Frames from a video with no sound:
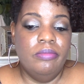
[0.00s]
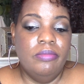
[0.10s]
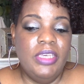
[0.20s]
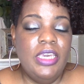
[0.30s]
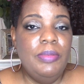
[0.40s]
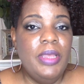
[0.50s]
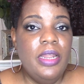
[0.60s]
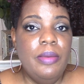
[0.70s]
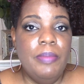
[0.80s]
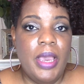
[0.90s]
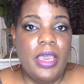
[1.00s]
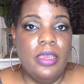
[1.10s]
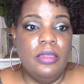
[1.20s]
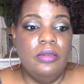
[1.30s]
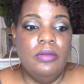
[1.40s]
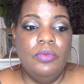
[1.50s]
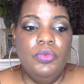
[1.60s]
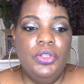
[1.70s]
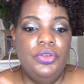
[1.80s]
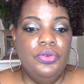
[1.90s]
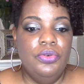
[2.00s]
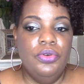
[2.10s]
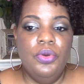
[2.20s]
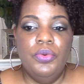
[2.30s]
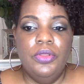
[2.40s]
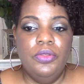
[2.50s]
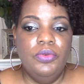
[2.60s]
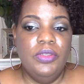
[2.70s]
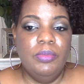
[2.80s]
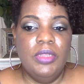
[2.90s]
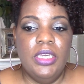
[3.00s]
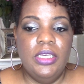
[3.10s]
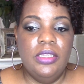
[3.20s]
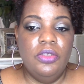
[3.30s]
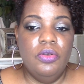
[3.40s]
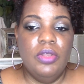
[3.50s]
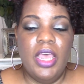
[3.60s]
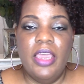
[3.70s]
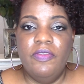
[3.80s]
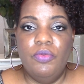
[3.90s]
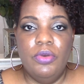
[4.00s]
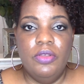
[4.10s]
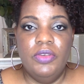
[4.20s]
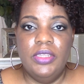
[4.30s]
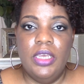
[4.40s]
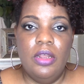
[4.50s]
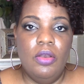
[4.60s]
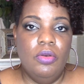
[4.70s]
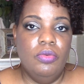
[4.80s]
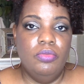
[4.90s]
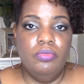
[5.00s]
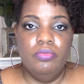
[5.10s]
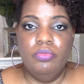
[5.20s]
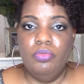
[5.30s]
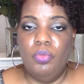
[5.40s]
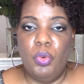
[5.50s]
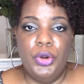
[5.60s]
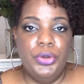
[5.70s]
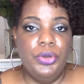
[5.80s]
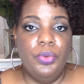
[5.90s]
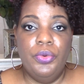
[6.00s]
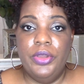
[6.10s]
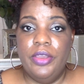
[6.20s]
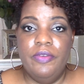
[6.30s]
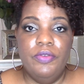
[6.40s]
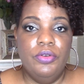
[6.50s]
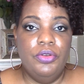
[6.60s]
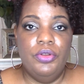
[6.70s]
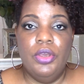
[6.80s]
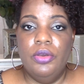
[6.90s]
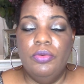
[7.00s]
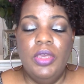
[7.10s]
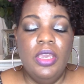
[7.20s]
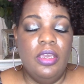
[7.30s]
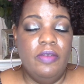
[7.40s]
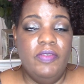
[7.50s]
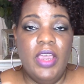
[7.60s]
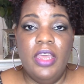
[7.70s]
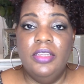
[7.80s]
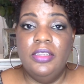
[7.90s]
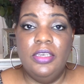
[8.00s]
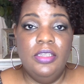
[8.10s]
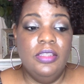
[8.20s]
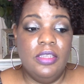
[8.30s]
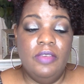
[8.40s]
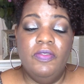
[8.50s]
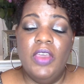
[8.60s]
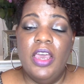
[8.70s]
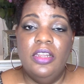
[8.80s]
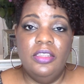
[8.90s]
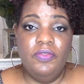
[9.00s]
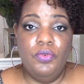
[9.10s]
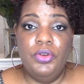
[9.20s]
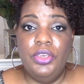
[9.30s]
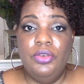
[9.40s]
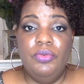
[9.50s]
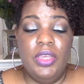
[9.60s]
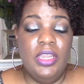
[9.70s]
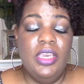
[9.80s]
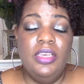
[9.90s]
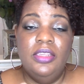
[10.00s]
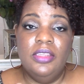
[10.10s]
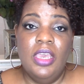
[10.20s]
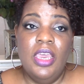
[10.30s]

Keep that in mind when you're going through some things in your life, whether it's at home, work, or wherever. If if God is for you and He's